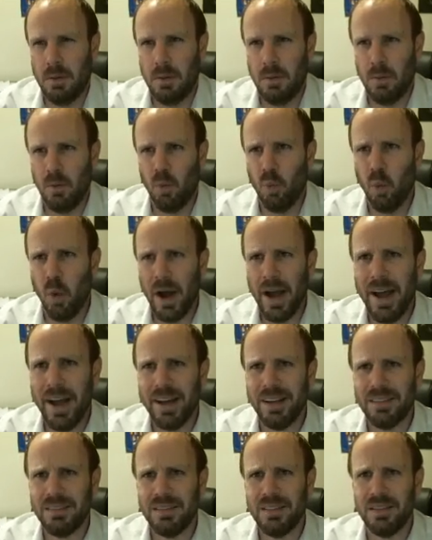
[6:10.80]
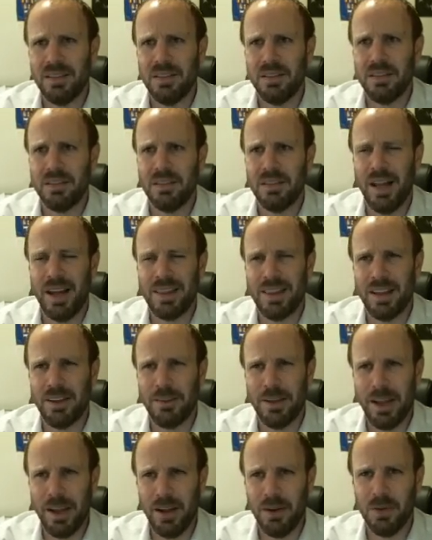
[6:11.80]
wax, I think
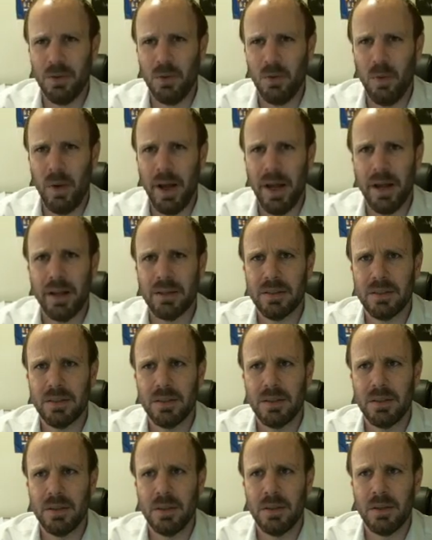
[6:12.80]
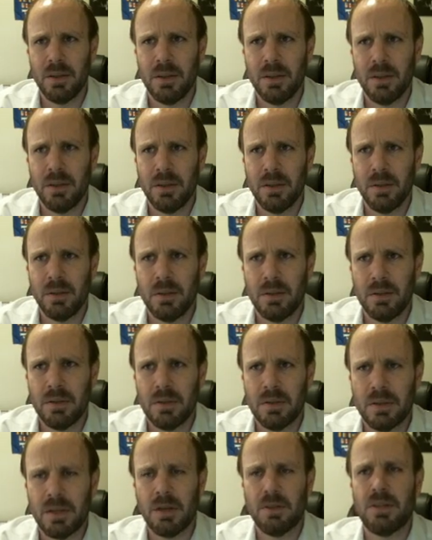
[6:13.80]
candle wax.
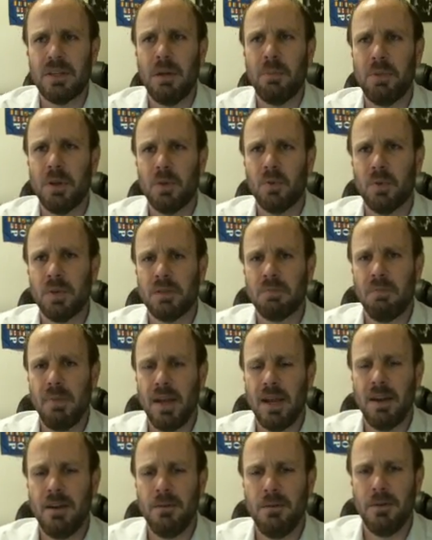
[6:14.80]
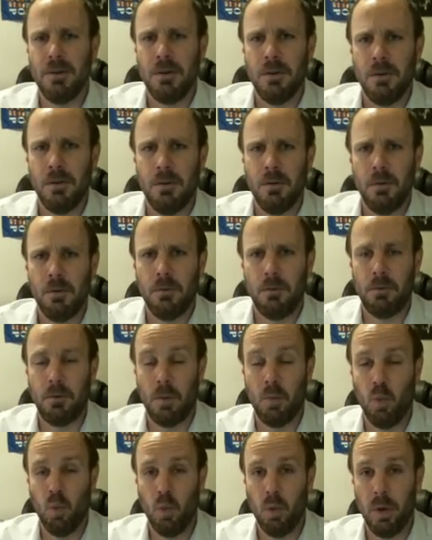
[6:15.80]
Something was made
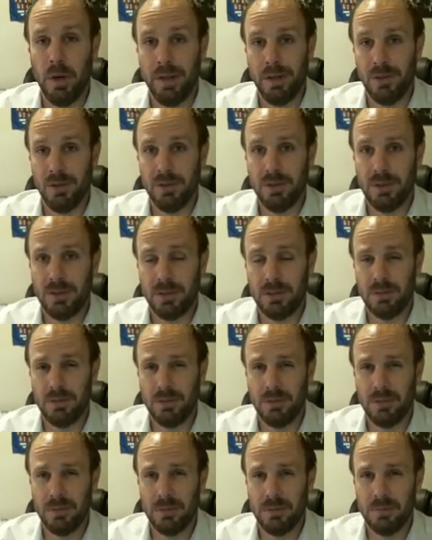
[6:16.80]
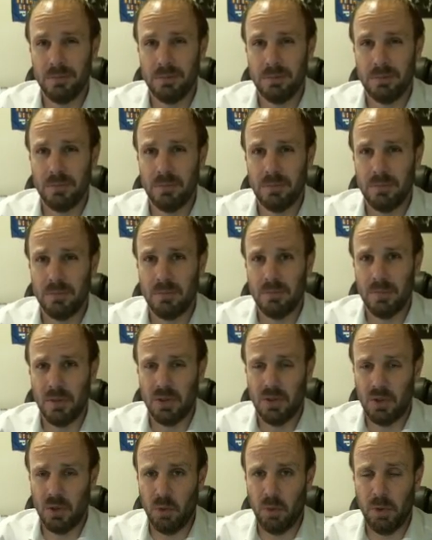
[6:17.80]
from whales. And
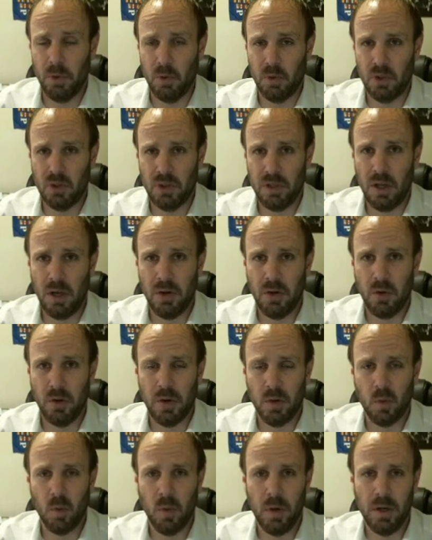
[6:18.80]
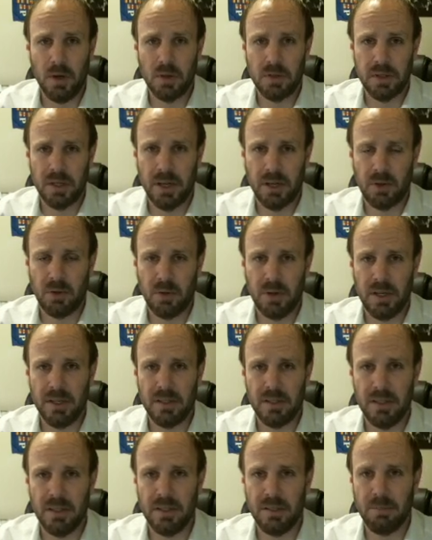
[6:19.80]
so we were slaughtering whales like
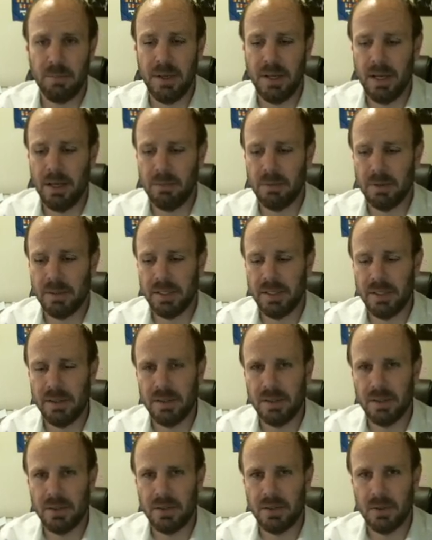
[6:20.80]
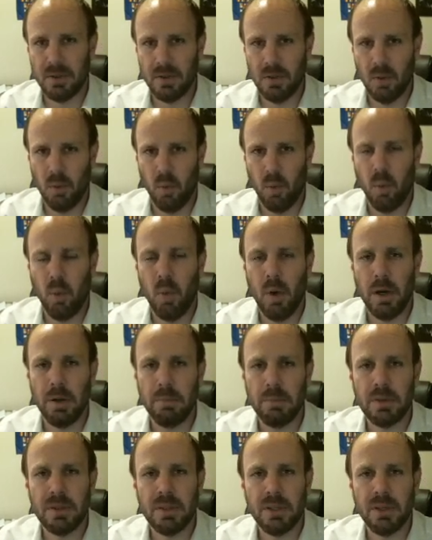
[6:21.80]
crazy to be able to get this one
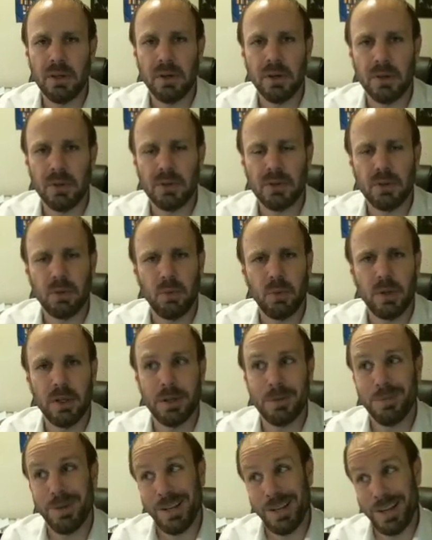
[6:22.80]
material so we could make, I